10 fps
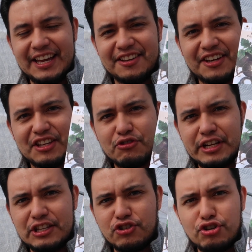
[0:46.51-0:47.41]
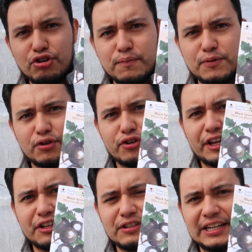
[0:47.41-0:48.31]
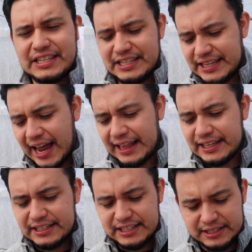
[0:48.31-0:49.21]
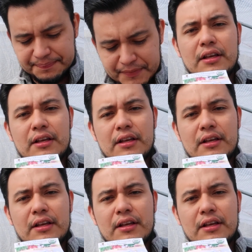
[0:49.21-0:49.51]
and you can use it in soups or you can use it in salads.